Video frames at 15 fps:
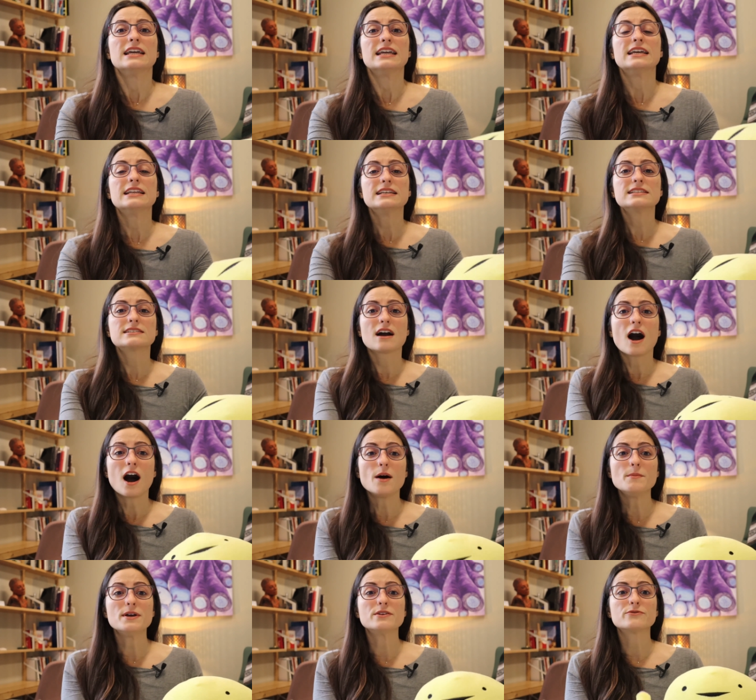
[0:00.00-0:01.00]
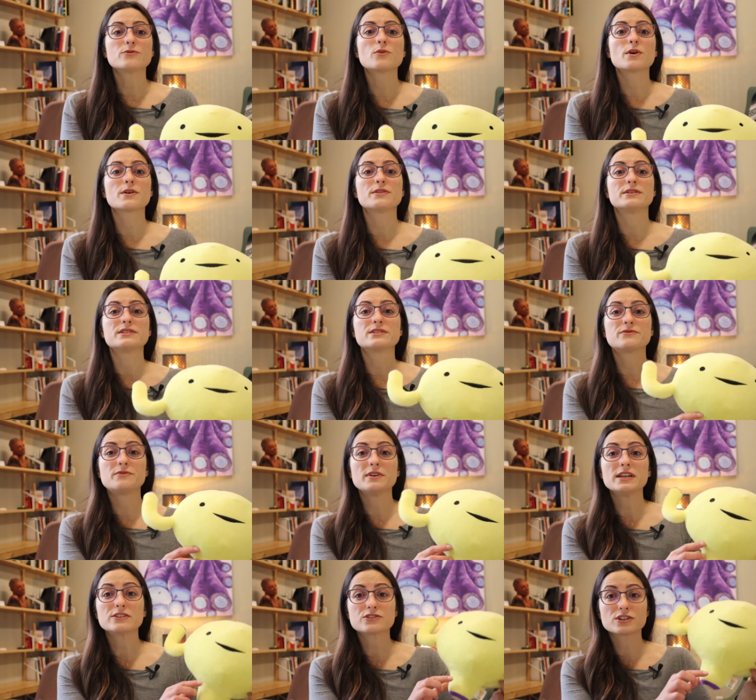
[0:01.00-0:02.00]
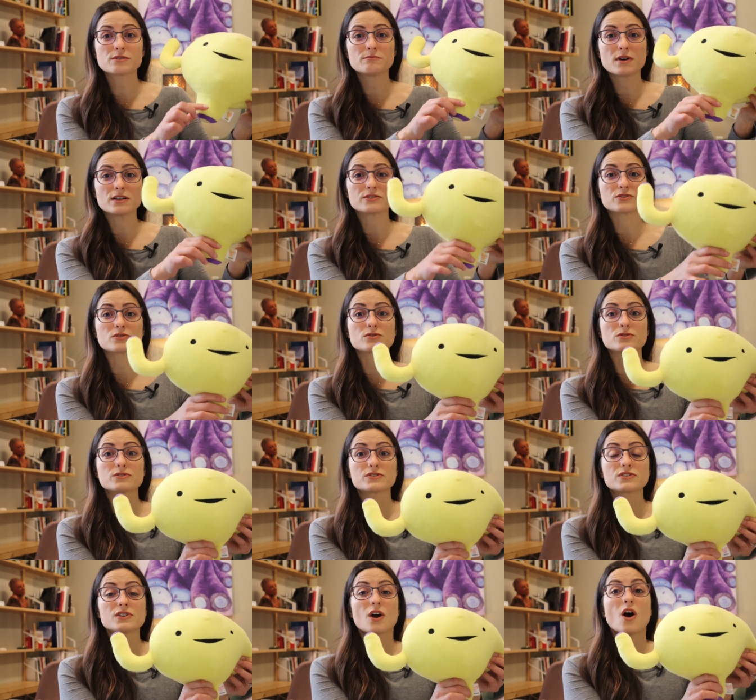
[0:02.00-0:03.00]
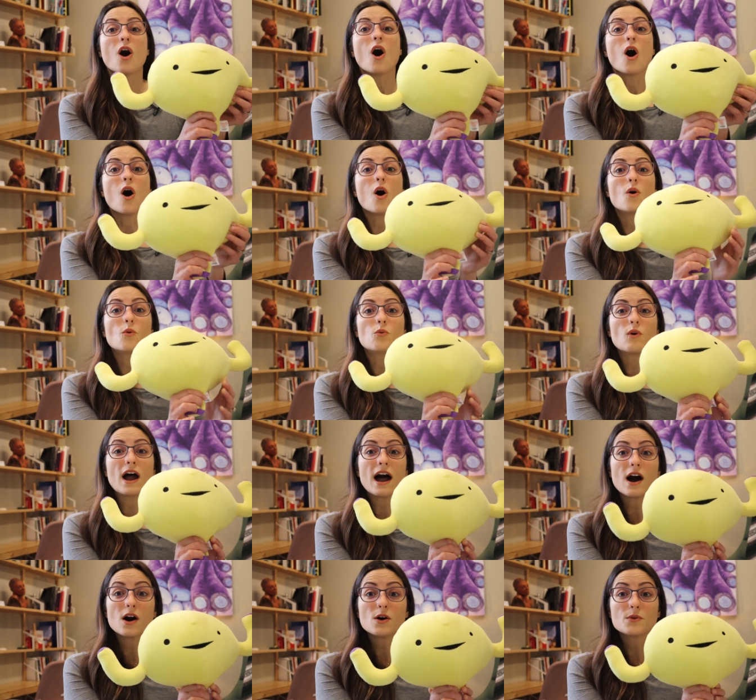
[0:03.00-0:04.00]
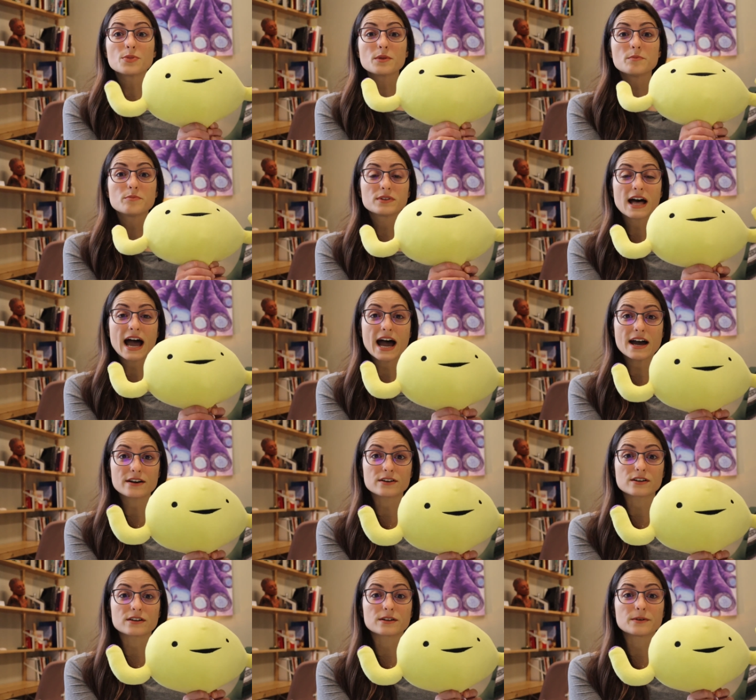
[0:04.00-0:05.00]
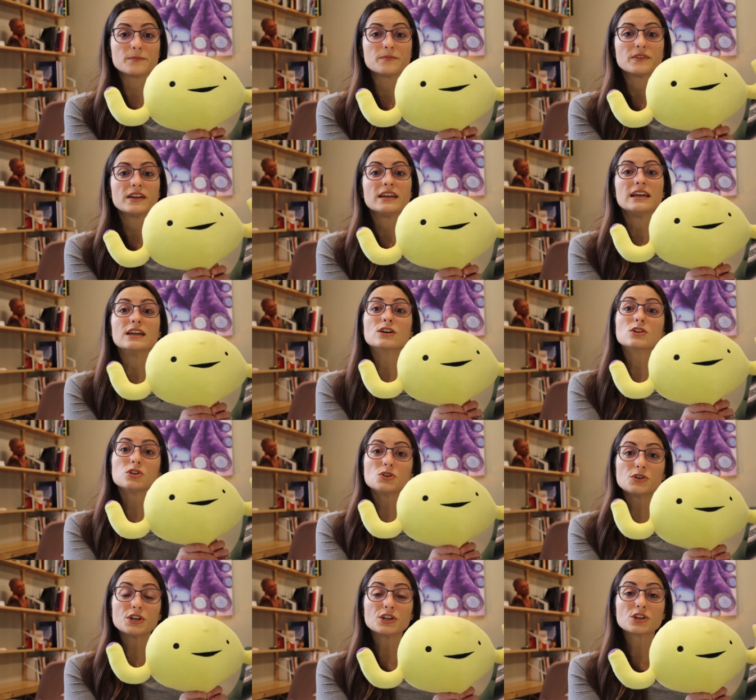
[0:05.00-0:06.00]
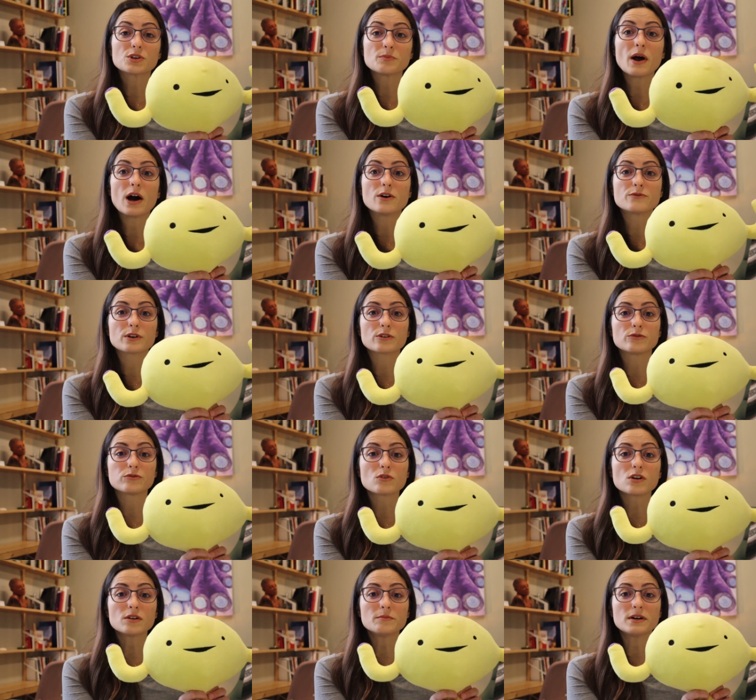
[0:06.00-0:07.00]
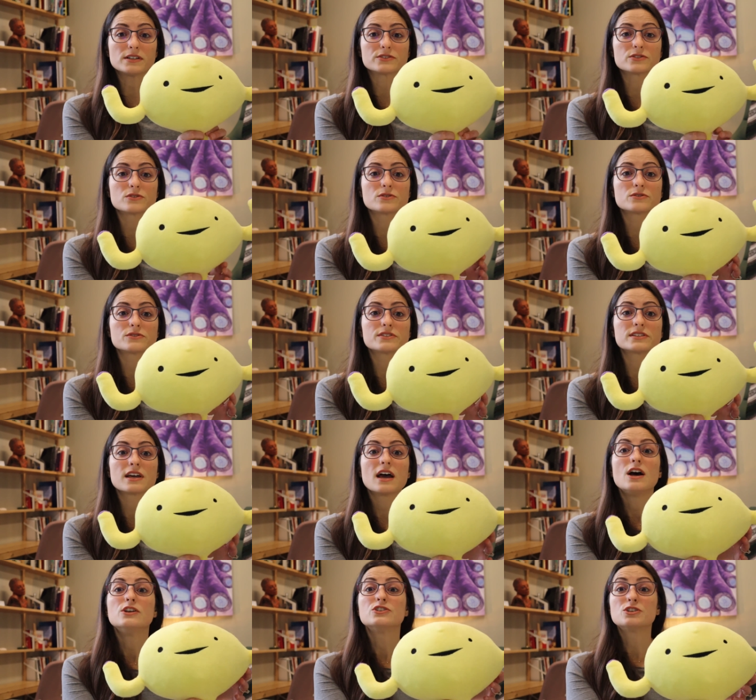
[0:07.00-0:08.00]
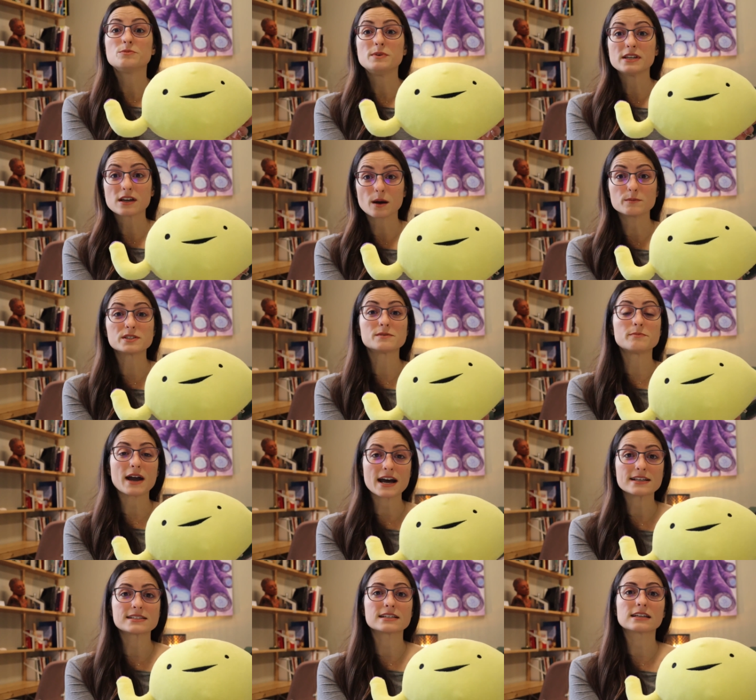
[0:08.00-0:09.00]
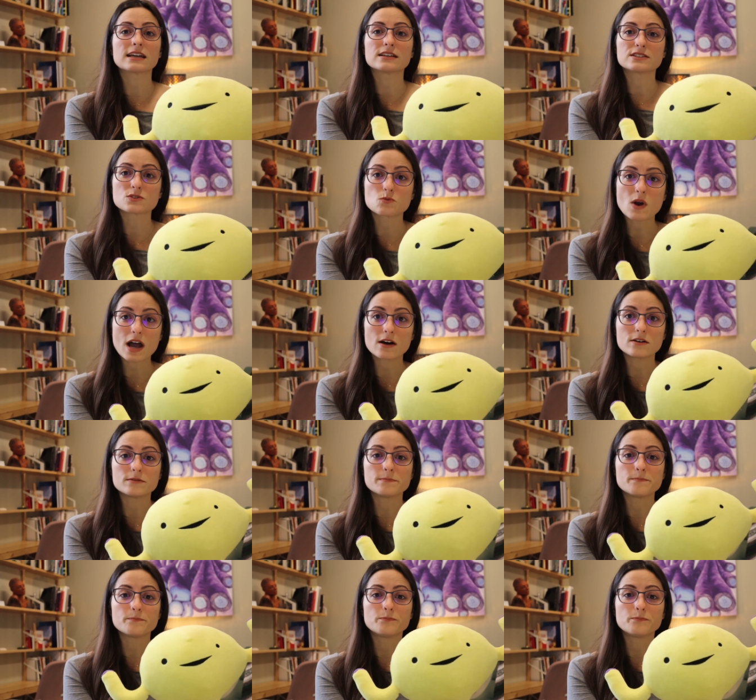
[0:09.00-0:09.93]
It is common for the sphincter muscles around the bladder, including your pelvic floor muscles, to become spastic as well.